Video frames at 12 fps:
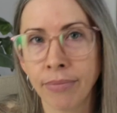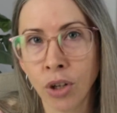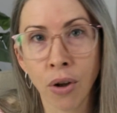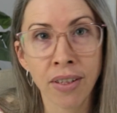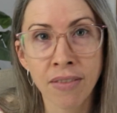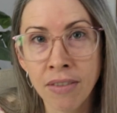
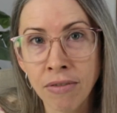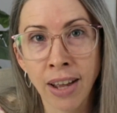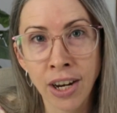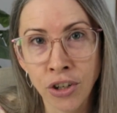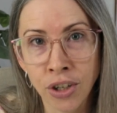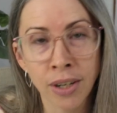cost of
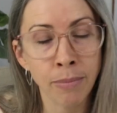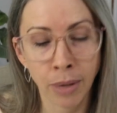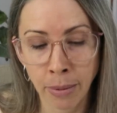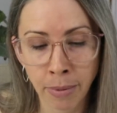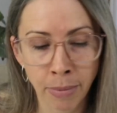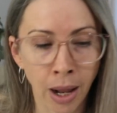inflation,
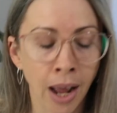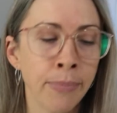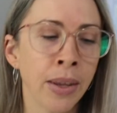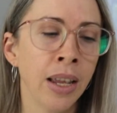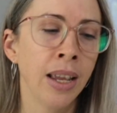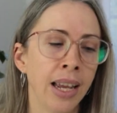blah, blah, blah.
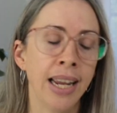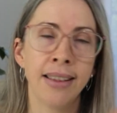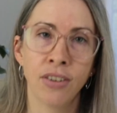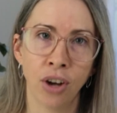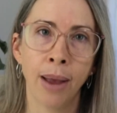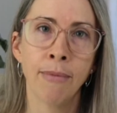
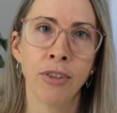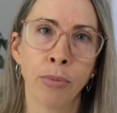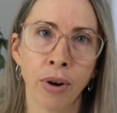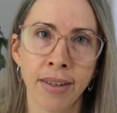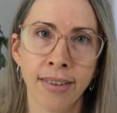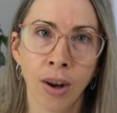It's time for the
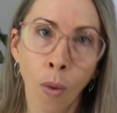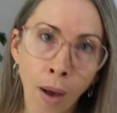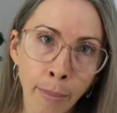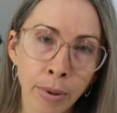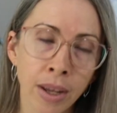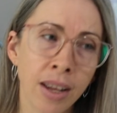price to go
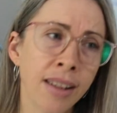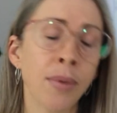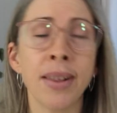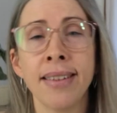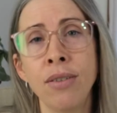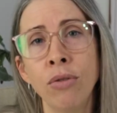up. So
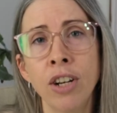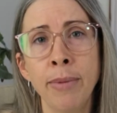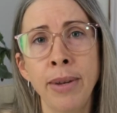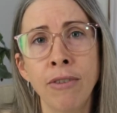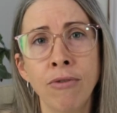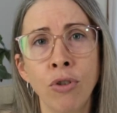it's still going to
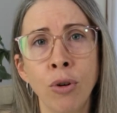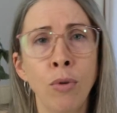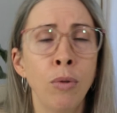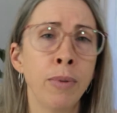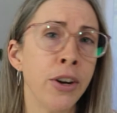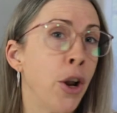be
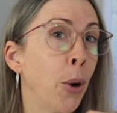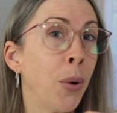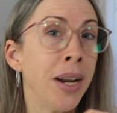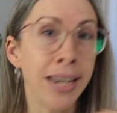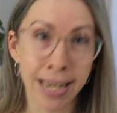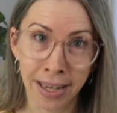affordable, but
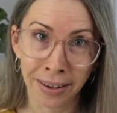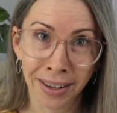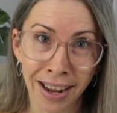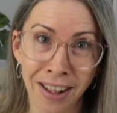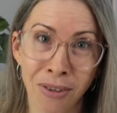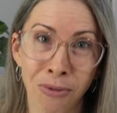nowhere near
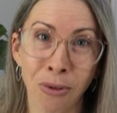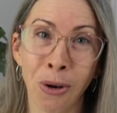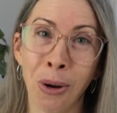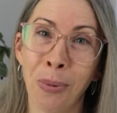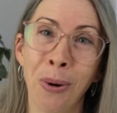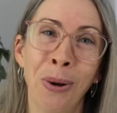as
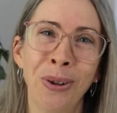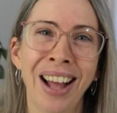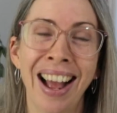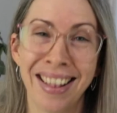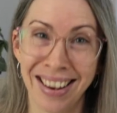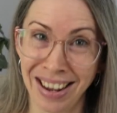affordable
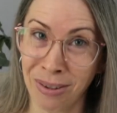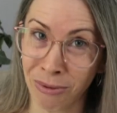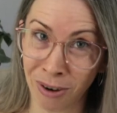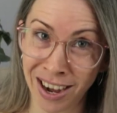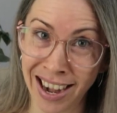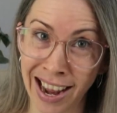as it is
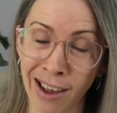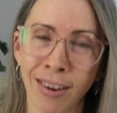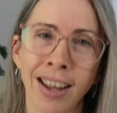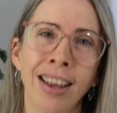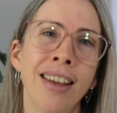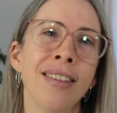right now.
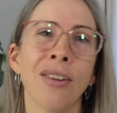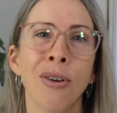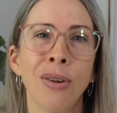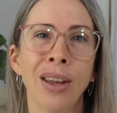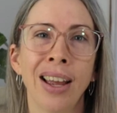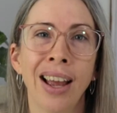
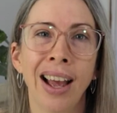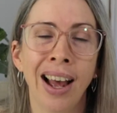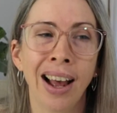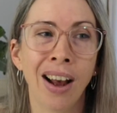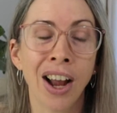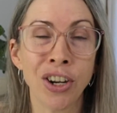So
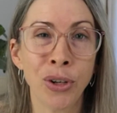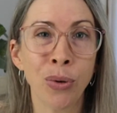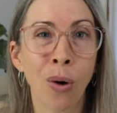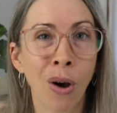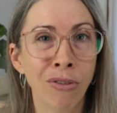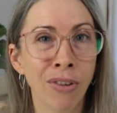I
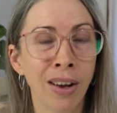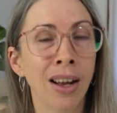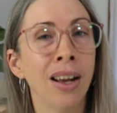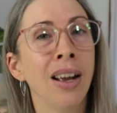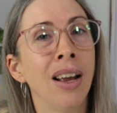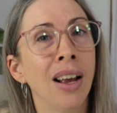do
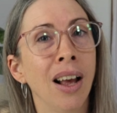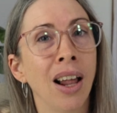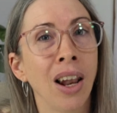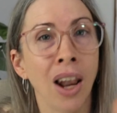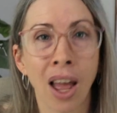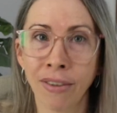offer
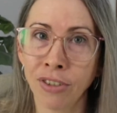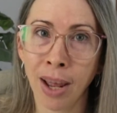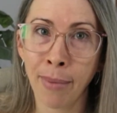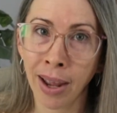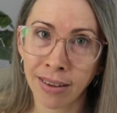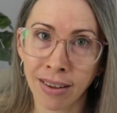
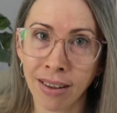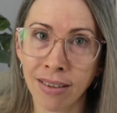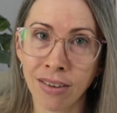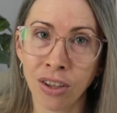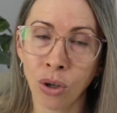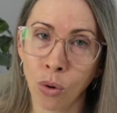lifetime
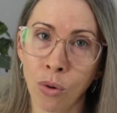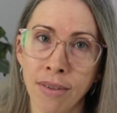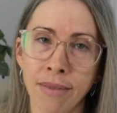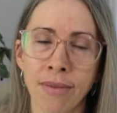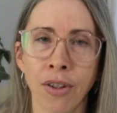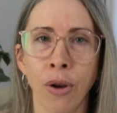access to the
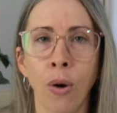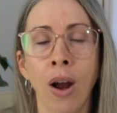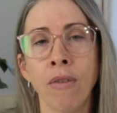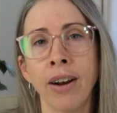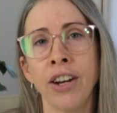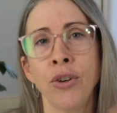course. So
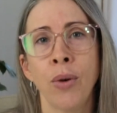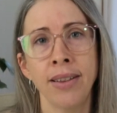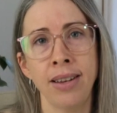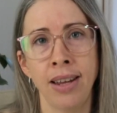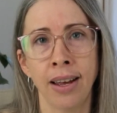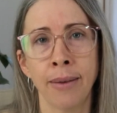I run it
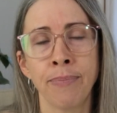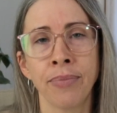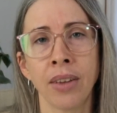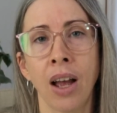twice a year.